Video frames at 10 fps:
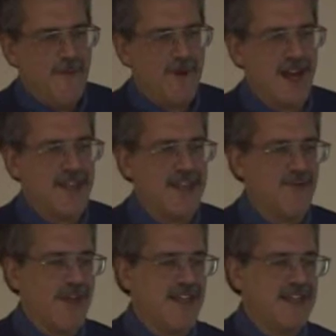But I
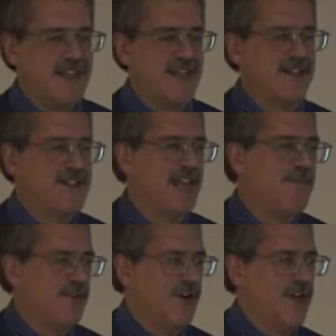think we can dig
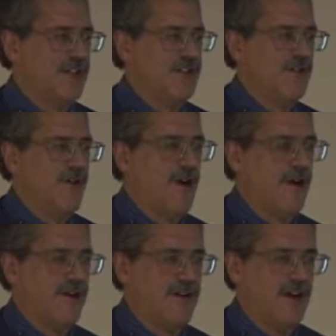deeper into
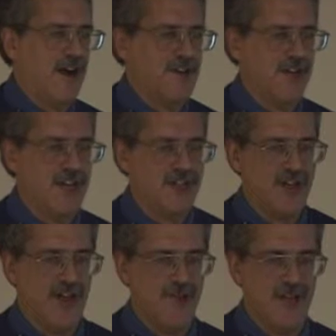our
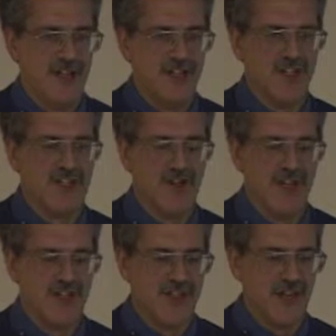tradition, our religious
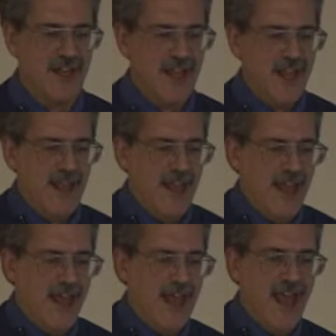tradition,
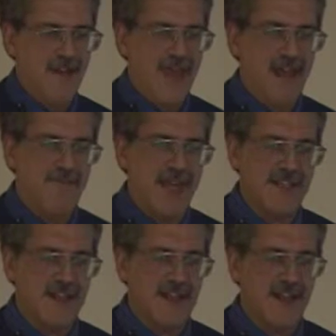and
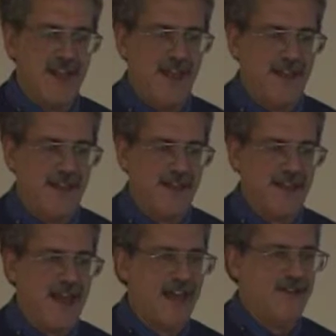
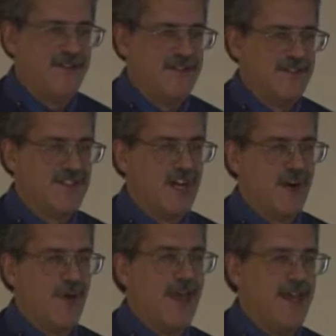basically kind of
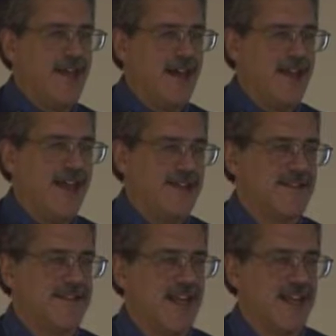zero in on that
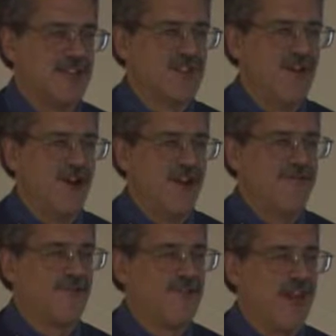second story
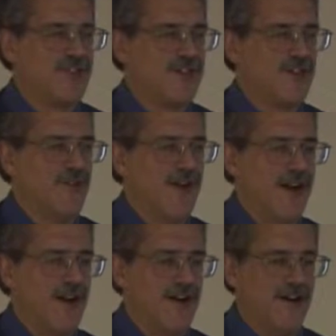of creation
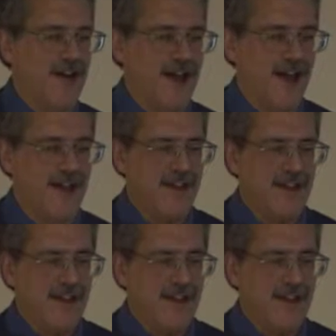where